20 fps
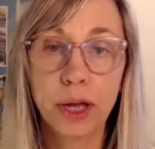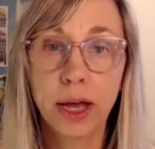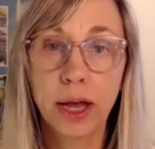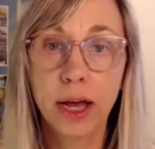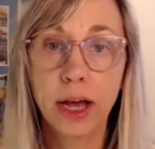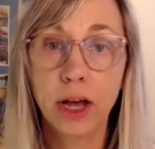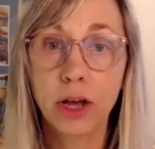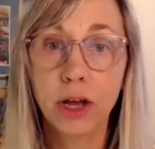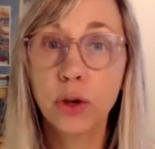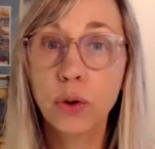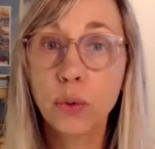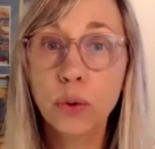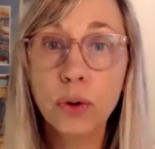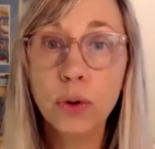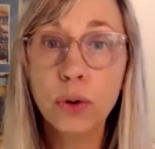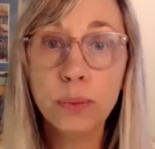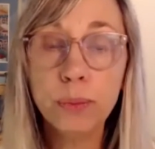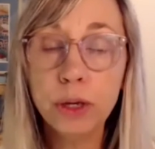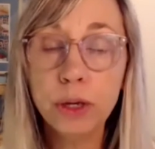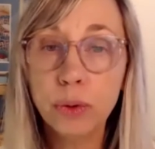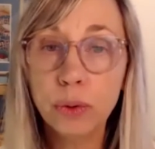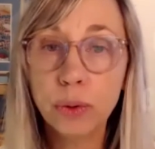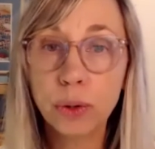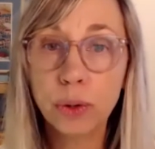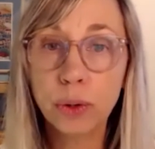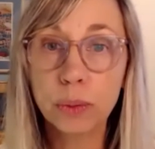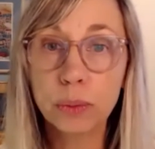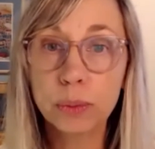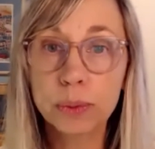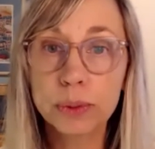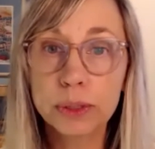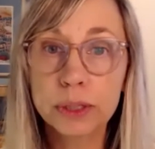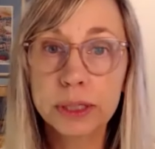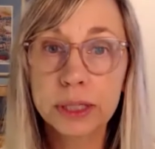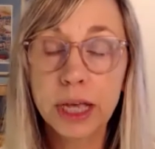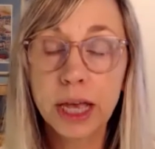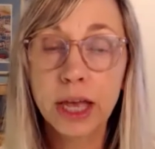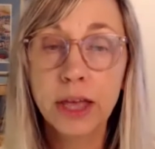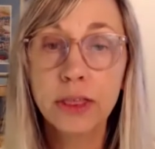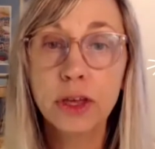GroupMe groups.
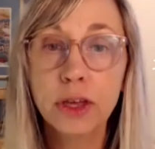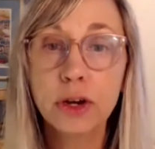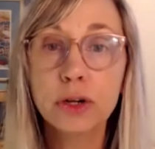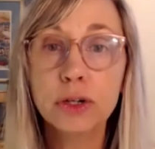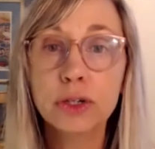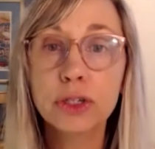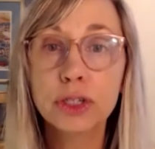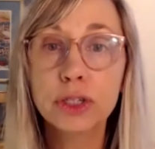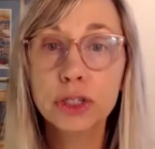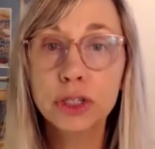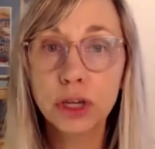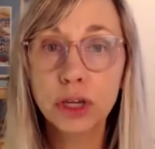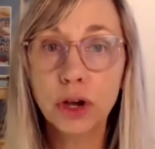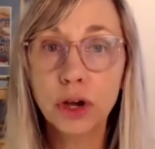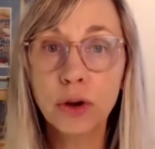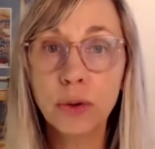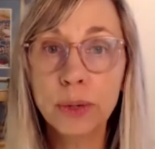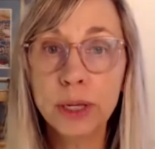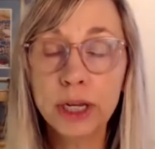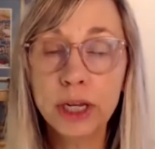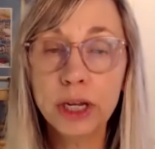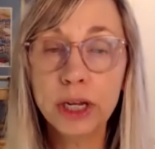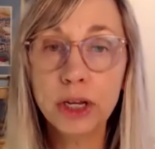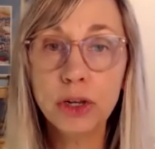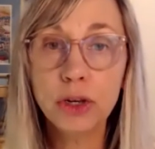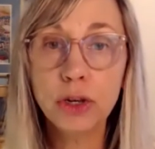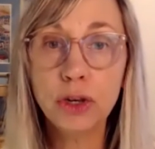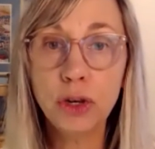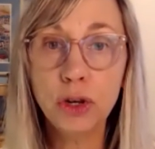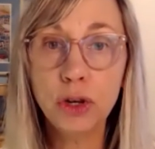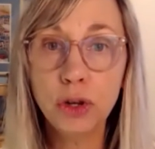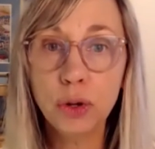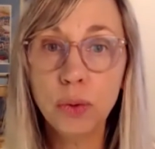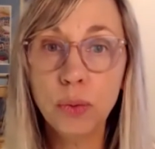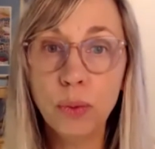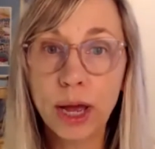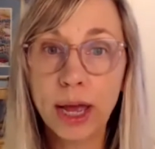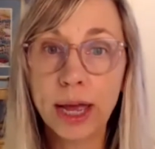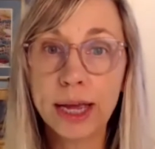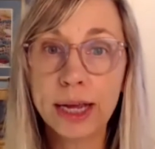There are so many new
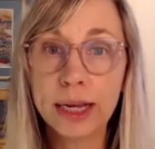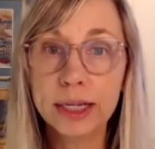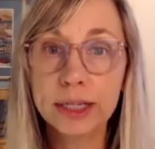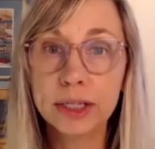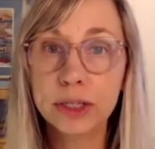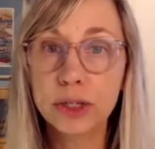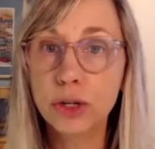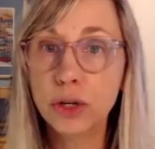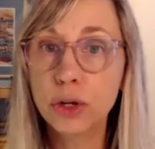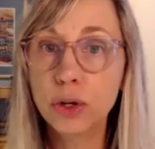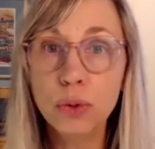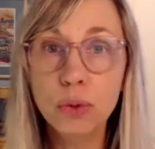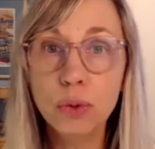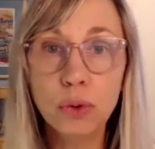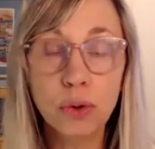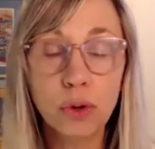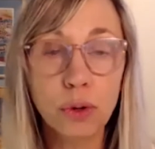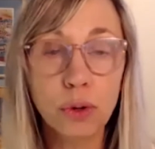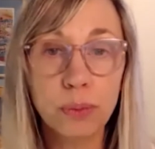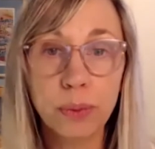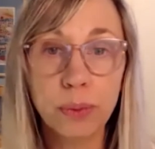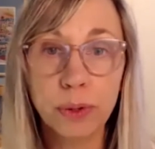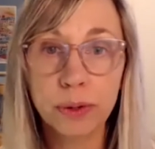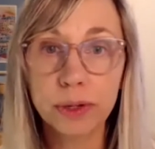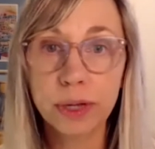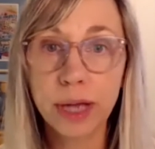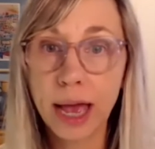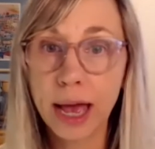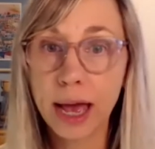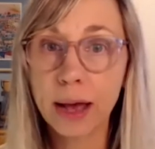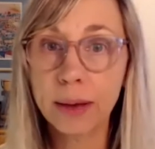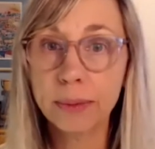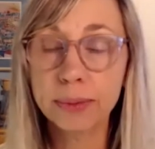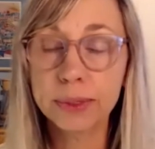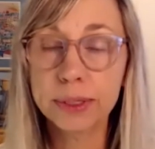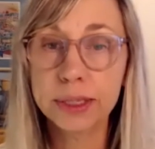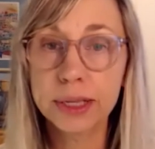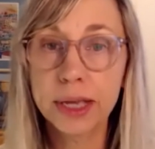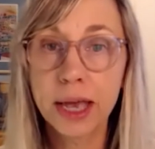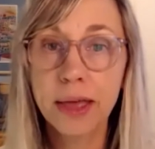ways, new group
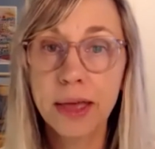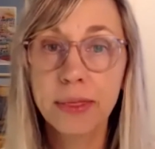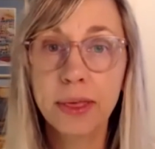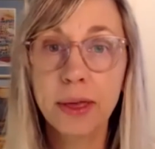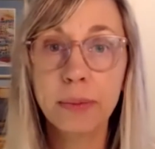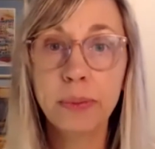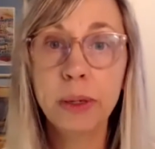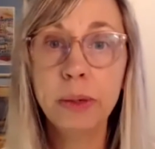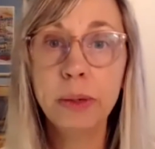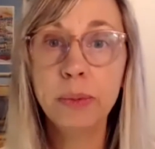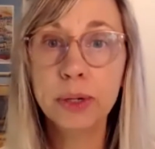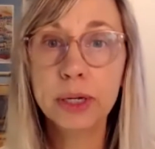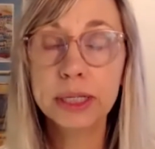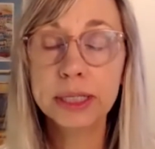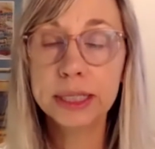apps that people can